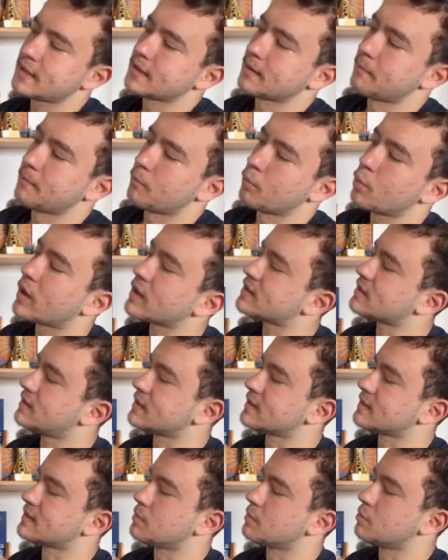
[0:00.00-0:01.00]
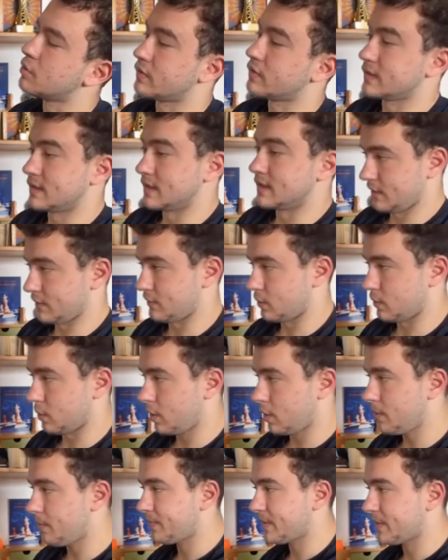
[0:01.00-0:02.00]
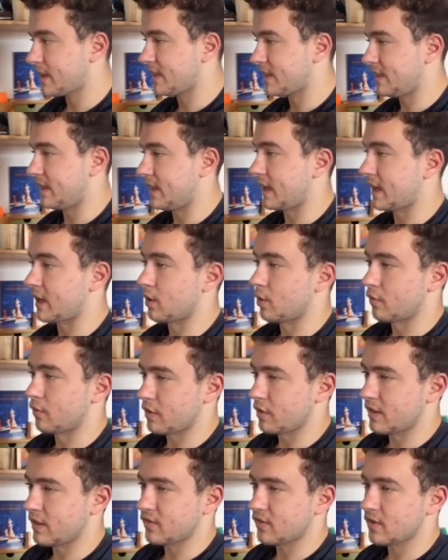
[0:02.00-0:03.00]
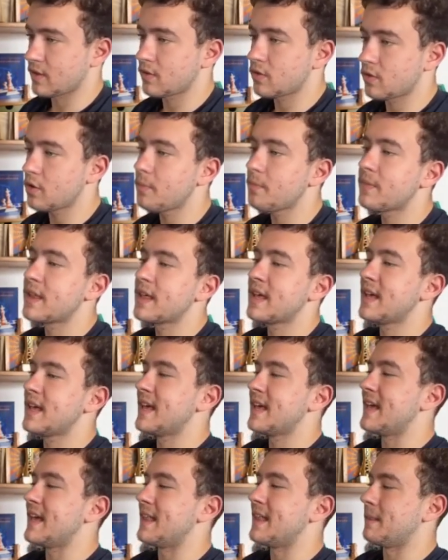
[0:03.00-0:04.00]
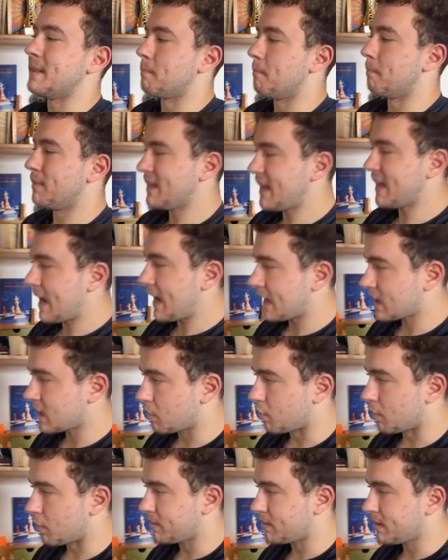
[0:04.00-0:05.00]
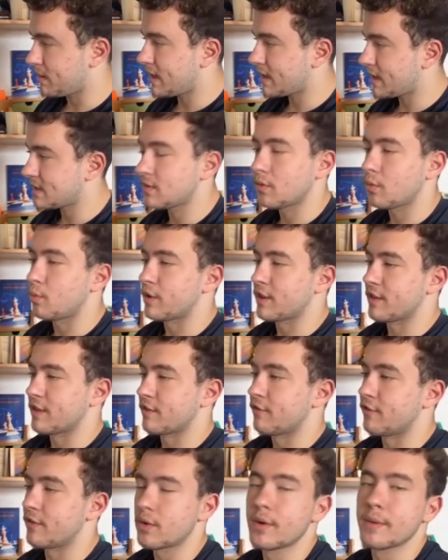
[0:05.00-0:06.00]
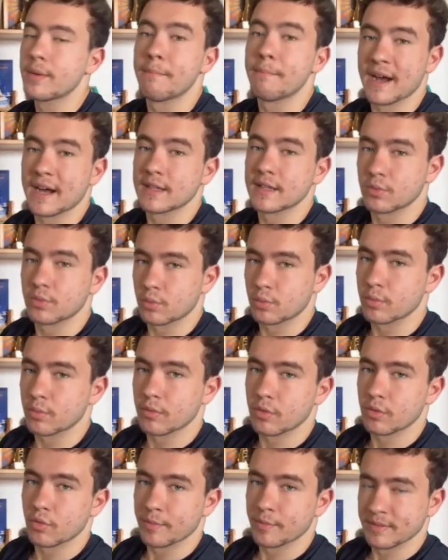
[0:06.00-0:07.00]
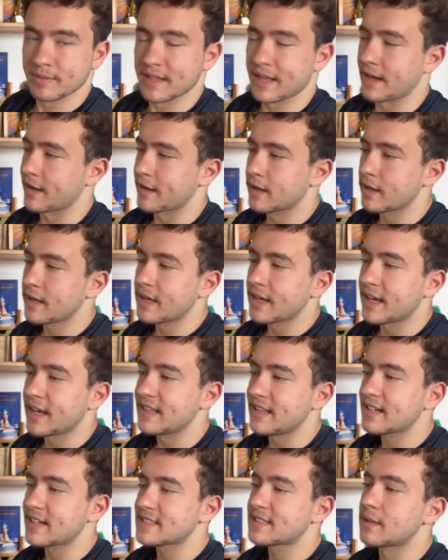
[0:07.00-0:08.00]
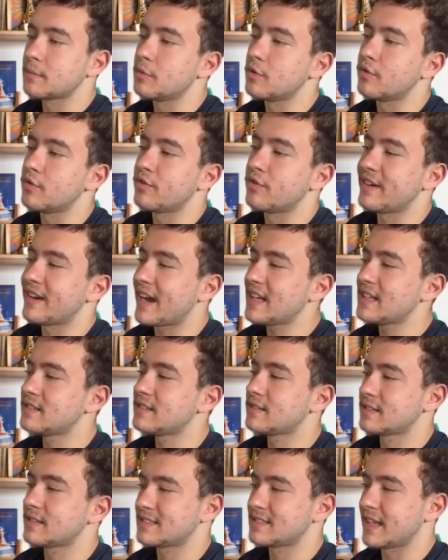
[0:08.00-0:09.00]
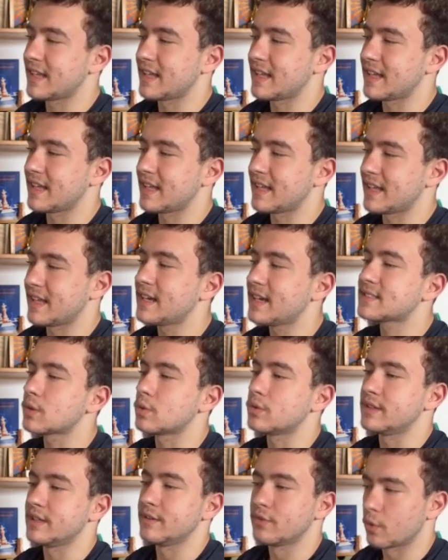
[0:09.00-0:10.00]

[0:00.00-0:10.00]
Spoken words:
white does the move d4, taking over the center, and black replies with a very bad reply. He does the move knight takes on d4.